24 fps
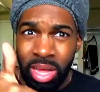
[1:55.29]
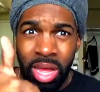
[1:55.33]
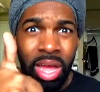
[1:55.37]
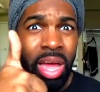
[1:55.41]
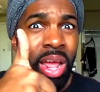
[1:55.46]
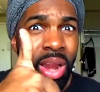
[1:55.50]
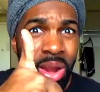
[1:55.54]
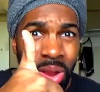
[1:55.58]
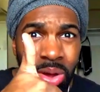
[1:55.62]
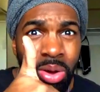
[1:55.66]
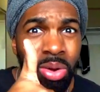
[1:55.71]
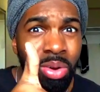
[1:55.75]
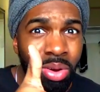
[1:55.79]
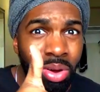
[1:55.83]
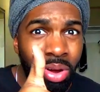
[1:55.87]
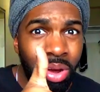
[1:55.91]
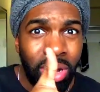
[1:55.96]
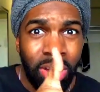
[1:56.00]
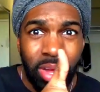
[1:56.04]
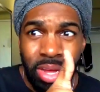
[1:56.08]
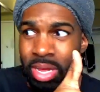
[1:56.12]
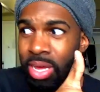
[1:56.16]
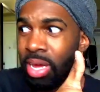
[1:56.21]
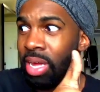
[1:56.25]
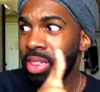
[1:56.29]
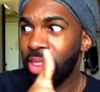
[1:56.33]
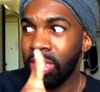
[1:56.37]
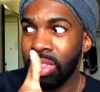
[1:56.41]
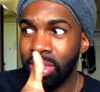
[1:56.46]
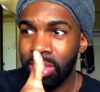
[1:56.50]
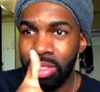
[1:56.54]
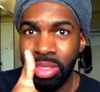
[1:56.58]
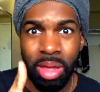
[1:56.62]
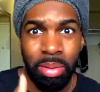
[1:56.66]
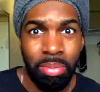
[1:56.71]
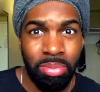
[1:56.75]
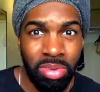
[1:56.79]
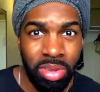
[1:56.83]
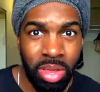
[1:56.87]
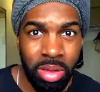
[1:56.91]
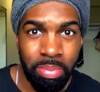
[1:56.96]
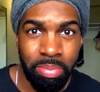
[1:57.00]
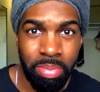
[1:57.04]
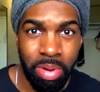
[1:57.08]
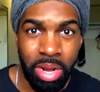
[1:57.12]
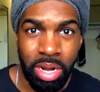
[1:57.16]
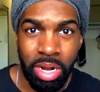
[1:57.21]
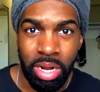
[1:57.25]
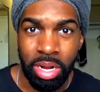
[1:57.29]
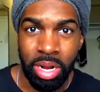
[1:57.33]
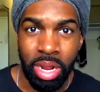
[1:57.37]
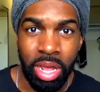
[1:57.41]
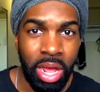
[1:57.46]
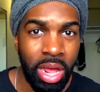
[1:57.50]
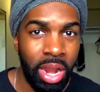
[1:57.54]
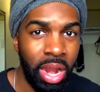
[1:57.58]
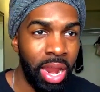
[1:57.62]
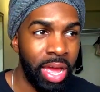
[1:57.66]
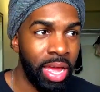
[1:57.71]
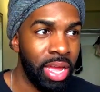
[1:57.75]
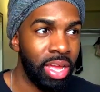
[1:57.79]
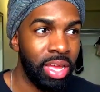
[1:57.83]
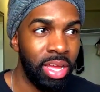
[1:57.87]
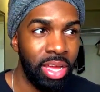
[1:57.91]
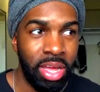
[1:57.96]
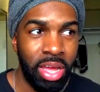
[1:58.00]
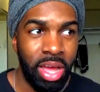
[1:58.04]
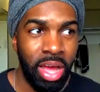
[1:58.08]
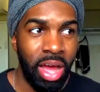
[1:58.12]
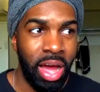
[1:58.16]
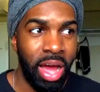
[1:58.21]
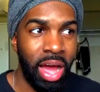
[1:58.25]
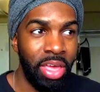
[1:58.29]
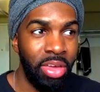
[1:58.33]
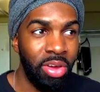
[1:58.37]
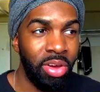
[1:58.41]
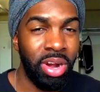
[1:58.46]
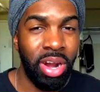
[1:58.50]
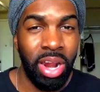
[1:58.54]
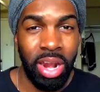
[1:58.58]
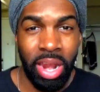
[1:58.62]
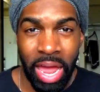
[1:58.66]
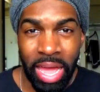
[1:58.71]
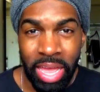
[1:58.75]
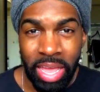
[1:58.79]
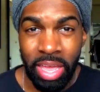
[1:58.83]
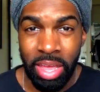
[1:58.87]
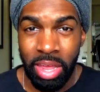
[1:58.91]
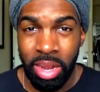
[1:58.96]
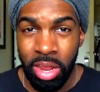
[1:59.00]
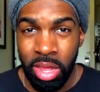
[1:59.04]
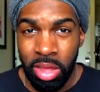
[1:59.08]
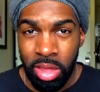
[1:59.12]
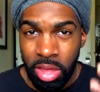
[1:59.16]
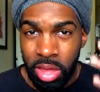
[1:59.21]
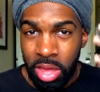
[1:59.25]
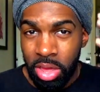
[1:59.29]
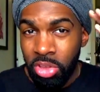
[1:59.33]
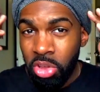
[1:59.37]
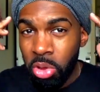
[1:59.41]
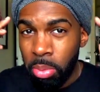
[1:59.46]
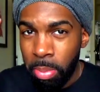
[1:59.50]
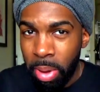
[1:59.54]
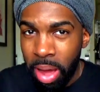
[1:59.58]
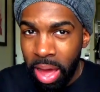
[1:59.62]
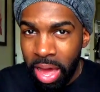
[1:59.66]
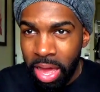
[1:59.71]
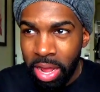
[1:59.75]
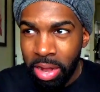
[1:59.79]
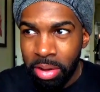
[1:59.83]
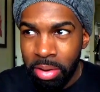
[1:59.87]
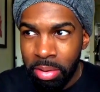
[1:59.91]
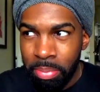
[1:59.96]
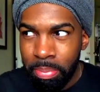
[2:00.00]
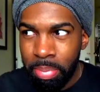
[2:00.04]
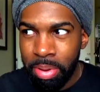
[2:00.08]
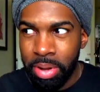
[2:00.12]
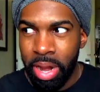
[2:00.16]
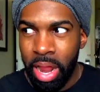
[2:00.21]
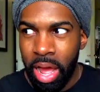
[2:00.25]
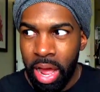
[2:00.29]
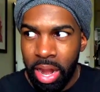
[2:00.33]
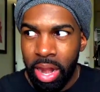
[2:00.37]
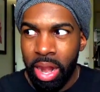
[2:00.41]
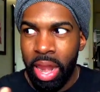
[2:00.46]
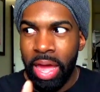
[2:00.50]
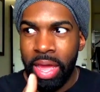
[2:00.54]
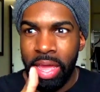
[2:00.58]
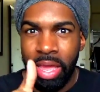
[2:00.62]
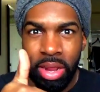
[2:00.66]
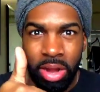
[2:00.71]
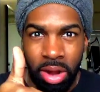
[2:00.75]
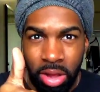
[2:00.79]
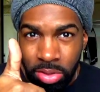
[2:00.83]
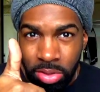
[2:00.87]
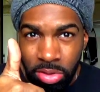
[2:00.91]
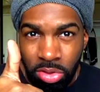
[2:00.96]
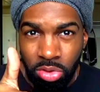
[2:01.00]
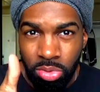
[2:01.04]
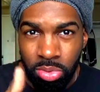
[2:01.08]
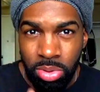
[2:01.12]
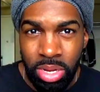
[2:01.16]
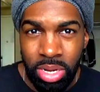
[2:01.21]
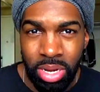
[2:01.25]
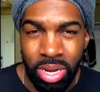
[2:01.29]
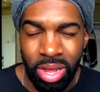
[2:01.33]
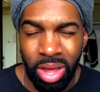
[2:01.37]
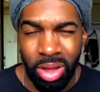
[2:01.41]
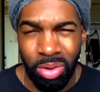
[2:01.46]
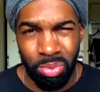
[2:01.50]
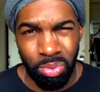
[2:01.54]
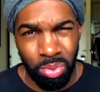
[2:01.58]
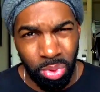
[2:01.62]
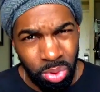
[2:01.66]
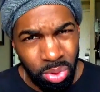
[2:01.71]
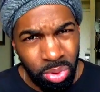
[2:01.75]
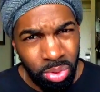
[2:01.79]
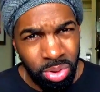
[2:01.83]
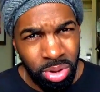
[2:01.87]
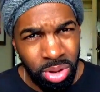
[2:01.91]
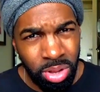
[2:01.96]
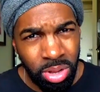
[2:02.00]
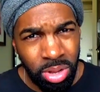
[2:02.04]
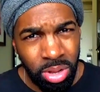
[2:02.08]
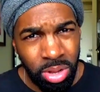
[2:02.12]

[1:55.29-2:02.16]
hello, hit the thumbs up button. Like, how you gonna like it in your mind but not like it screen? Rude?